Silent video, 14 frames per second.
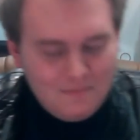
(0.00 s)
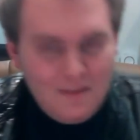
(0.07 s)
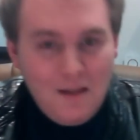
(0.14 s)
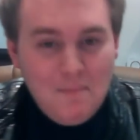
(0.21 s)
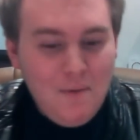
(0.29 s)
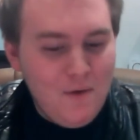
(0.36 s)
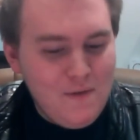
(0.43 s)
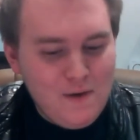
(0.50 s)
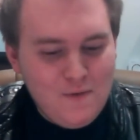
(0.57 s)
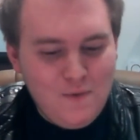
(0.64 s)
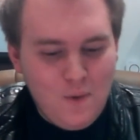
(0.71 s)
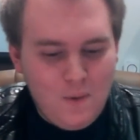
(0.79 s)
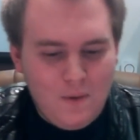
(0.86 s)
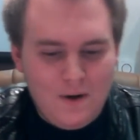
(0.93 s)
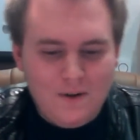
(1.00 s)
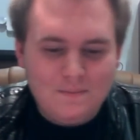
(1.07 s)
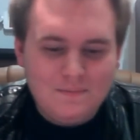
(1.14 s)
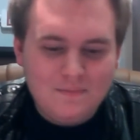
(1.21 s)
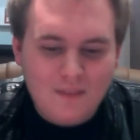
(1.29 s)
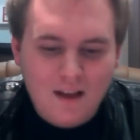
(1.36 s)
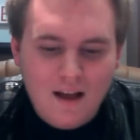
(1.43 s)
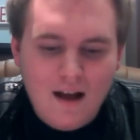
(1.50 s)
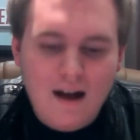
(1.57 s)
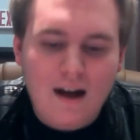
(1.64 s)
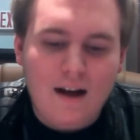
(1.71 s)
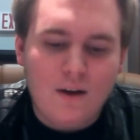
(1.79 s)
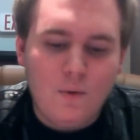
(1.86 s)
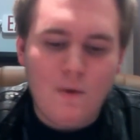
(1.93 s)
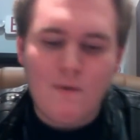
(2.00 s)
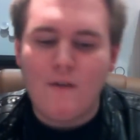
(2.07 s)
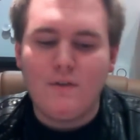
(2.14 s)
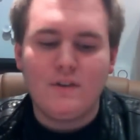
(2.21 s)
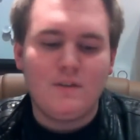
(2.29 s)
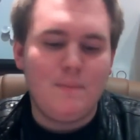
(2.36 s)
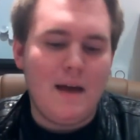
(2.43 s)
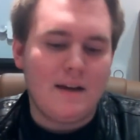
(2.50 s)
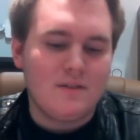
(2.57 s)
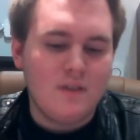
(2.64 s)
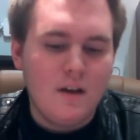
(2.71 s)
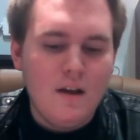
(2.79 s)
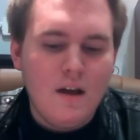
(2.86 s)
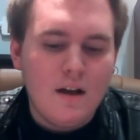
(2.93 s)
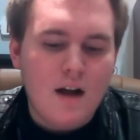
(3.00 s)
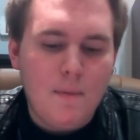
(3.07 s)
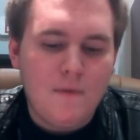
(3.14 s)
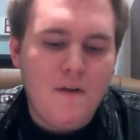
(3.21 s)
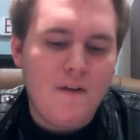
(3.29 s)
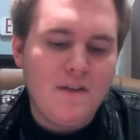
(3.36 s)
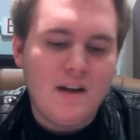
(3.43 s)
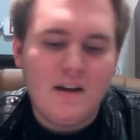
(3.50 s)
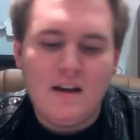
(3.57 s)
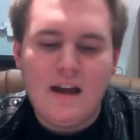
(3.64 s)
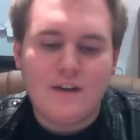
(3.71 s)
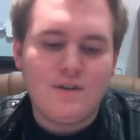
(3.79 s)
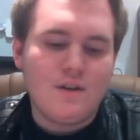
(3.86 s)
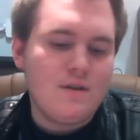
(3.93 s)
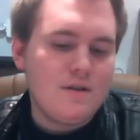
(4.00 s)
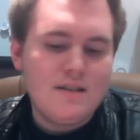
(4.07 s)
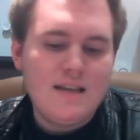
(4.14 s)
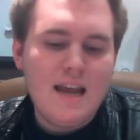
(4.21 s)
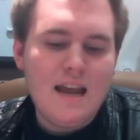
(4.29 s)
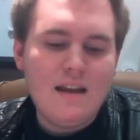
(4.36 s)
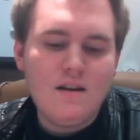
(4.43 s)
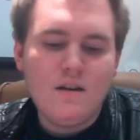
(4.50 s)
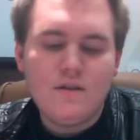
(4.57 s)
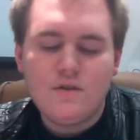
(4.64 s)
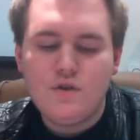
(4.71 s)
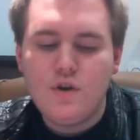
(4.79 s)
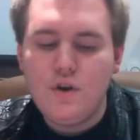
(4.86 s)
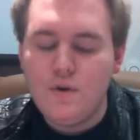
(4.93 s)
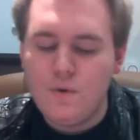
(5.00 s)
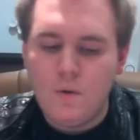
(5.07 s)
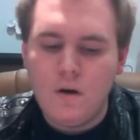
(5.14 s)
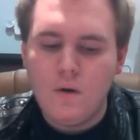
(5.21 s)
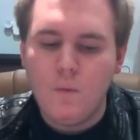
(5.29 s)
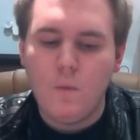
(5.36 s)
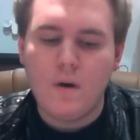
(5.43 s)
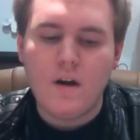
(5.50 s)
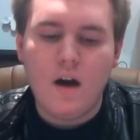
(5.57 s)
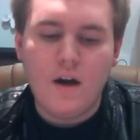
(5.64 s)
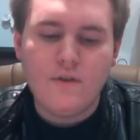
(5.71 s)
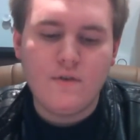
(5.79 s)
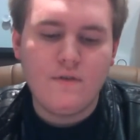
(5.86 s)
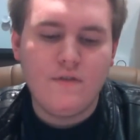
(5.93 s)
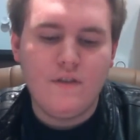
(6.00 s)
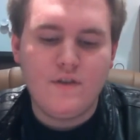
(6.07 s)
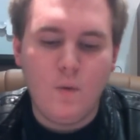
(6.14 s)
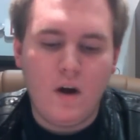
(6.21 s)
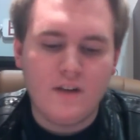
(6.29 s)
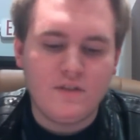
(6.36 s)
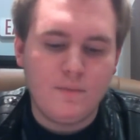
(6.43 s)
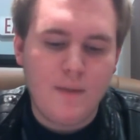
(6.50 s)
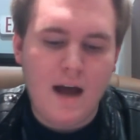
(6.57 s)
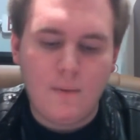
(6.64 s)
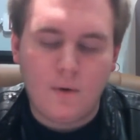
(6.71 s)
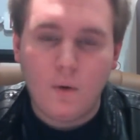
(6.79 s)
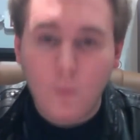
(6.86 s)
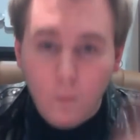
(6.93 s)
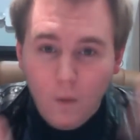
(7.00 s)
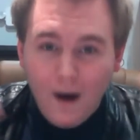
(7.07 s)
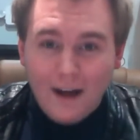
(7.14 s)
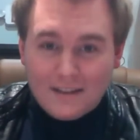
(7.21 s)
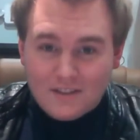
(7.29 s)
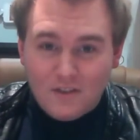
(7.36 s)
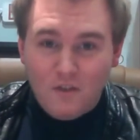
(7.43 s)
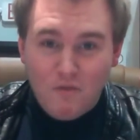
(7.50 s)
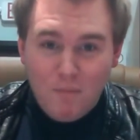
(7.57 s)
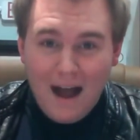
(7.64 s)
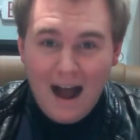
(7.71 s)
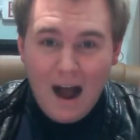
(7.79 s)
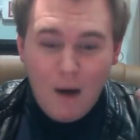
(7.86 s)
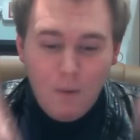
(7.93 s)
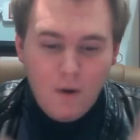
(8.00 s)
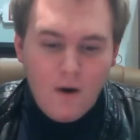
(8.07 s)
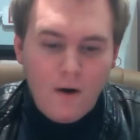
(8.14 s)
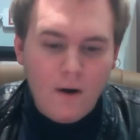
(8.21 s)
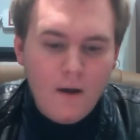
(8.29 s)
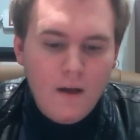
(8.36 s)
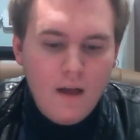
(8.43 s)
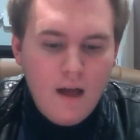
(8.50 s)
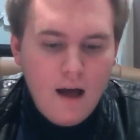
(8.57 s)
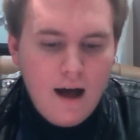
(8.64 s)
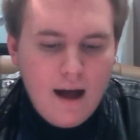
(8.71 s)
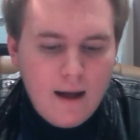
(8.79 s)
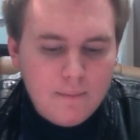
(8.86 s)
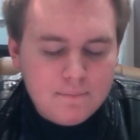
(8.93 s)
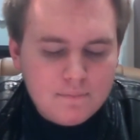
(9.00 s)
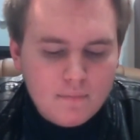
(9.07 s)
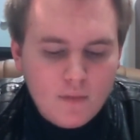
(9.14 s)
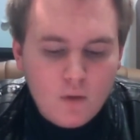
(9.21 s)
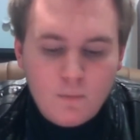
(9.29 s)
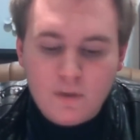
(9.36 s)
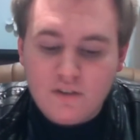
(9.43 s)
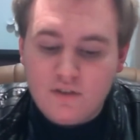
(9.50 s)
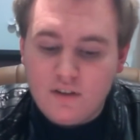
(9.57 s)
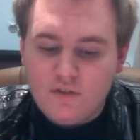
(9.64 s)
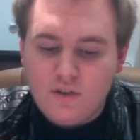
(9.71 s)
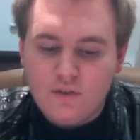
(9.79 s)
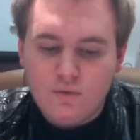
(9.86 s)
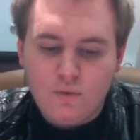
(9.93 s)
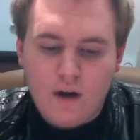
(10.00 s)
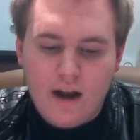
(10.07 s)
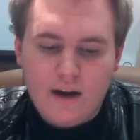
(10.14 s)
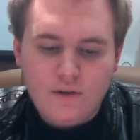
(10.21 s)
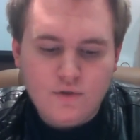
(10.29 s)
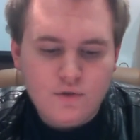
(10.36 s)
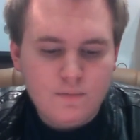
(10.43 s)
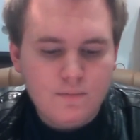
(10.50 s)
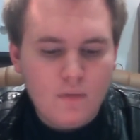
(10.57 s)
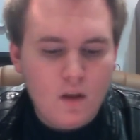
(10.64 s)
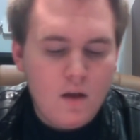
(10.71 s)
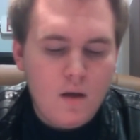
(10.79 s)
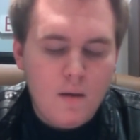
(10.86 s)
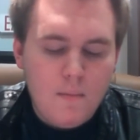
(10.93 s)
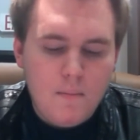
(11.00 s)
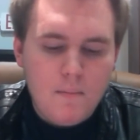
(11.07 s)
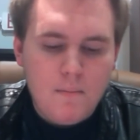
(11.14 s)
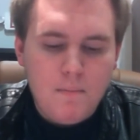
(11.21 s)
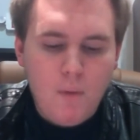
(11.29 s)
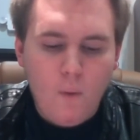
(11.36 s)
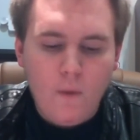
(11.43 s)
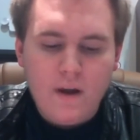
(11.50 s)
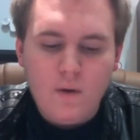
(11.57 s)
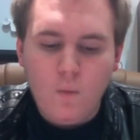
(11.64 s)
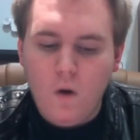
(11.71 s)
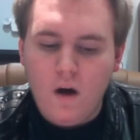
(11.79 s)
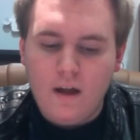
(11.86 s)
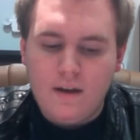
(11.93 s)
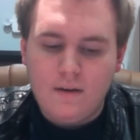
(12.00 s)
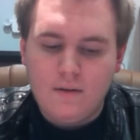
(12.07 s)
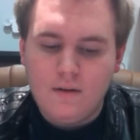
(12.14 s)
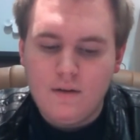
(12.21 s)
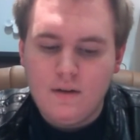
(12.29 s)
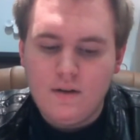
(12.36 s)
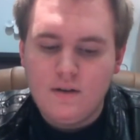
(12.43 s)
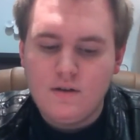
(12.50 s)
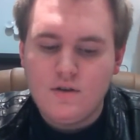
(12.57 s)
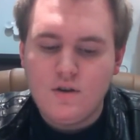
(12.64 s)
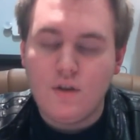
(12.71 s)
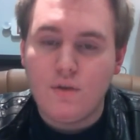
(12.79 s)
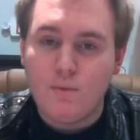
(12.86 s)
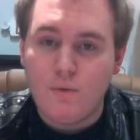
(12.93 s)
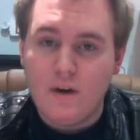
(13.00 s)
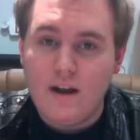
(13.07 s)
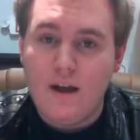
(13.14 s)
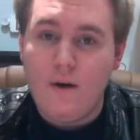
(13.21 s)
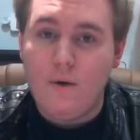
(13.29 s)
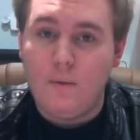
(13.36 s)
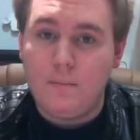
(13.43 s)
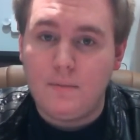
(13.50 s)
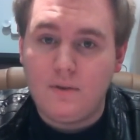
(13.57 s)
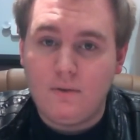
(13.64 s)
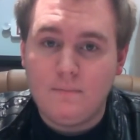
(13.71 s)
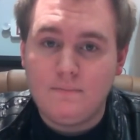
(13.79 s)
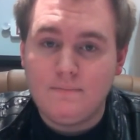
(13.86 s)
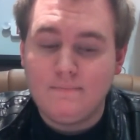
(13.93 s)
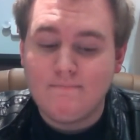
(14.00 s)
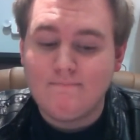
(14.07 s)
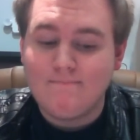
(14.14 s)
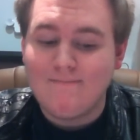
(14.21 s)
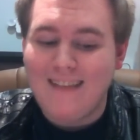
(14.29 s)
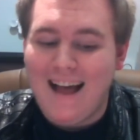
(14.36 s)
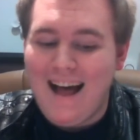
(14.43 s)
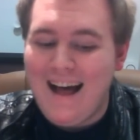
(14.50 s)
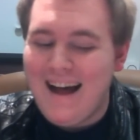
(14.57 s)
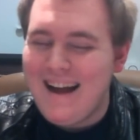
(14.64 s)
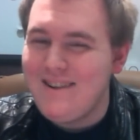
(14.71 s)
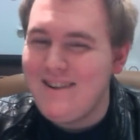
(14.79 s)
Moving forward, quick reference specs. Copper 510 connection. 10 to 150 watts of power. Watts of power! Resistance range, 0.1 to 3 ohms. I